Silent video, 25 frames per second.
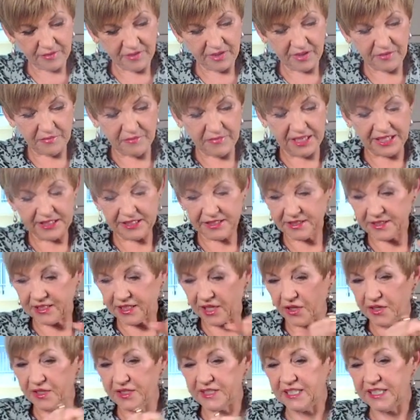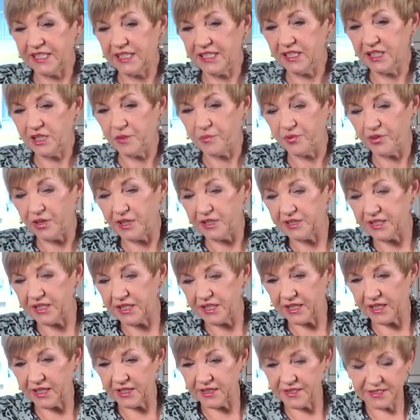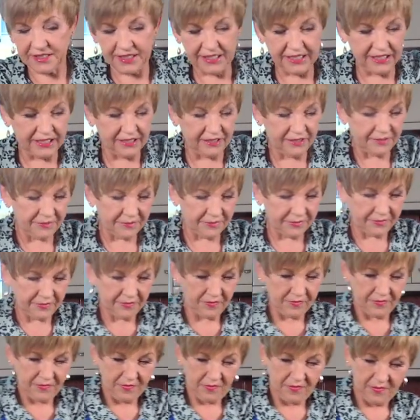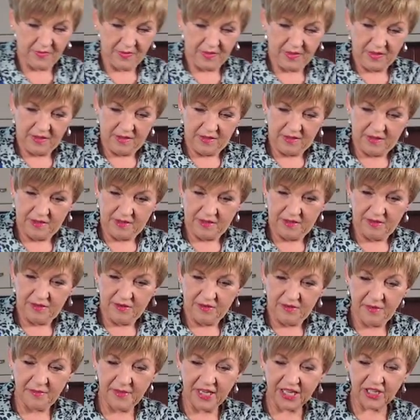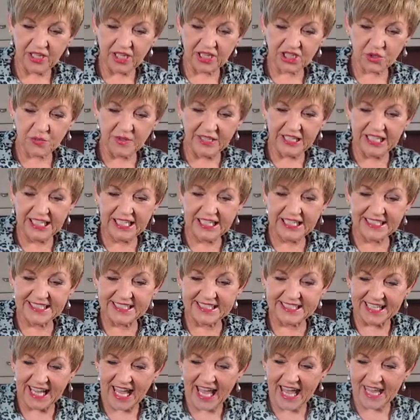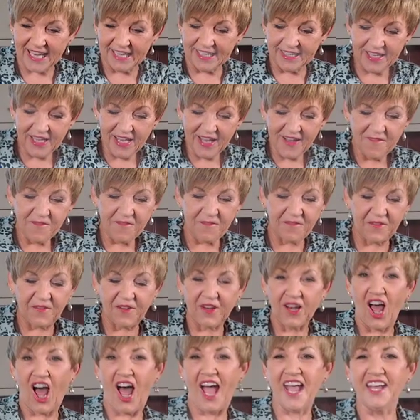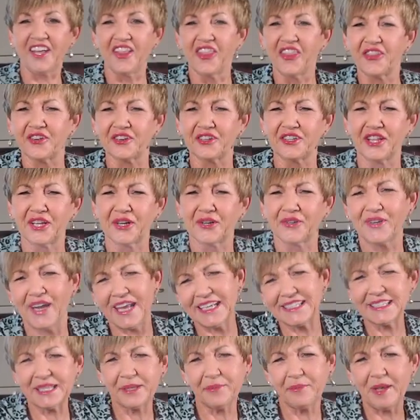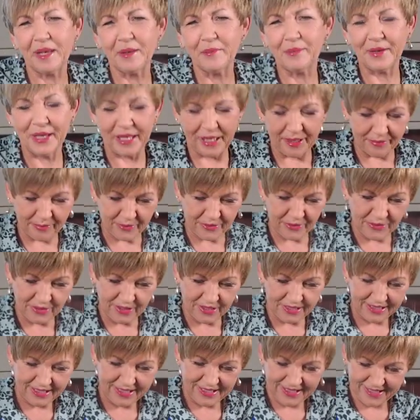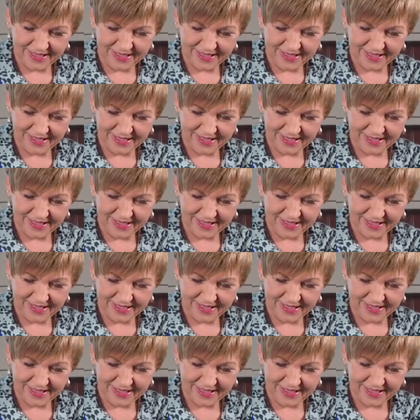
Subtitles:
The meat goes in, your protein goes in. Oh my gosh, we're nearly done. Flying through the recipe, people.